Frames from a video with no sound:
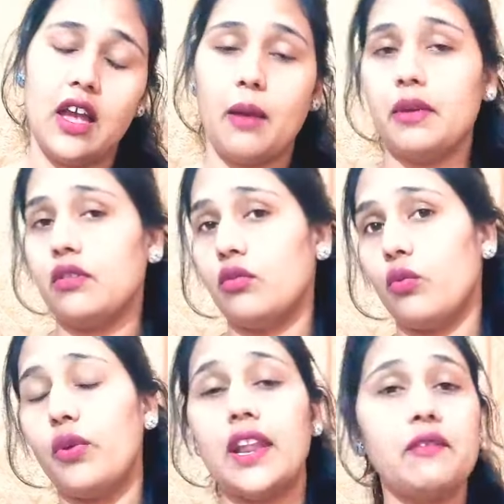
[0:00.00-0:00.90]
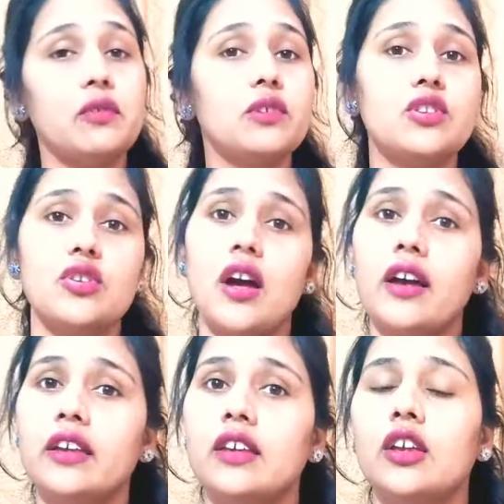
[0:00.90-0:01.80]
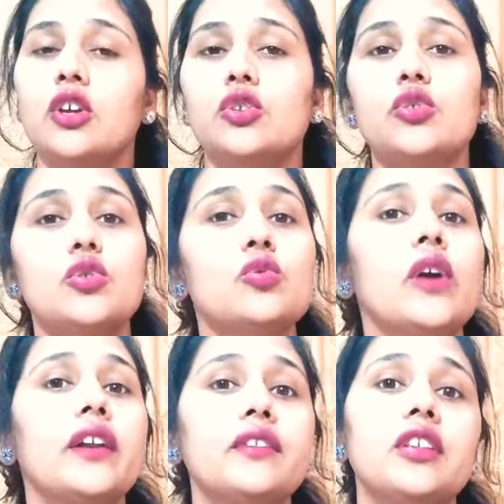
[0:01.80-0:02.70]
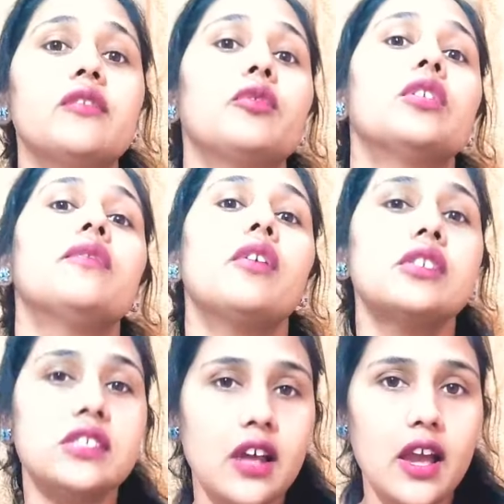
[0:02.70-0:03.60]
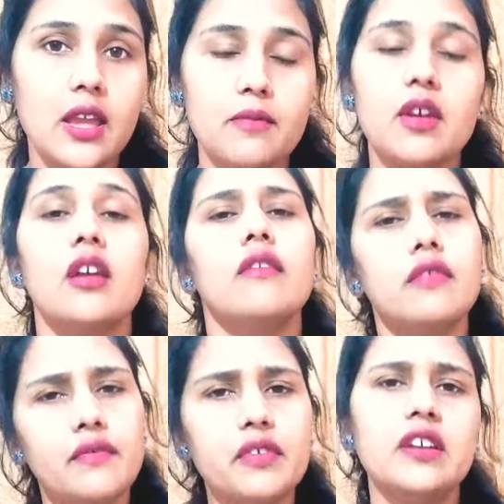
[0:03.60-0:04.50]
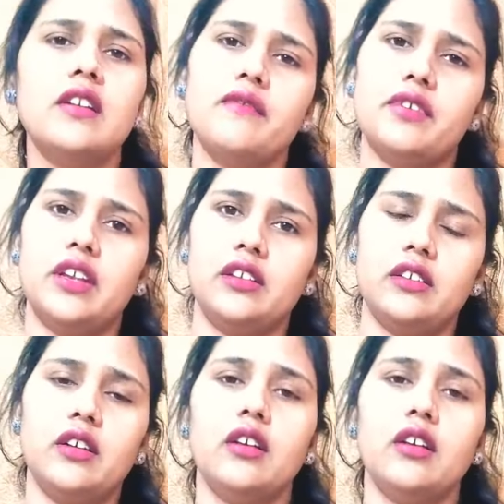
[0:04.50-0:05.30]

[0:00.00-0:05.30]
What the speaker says: I mean, whenever we try to do anything for the first time, we feel afraid.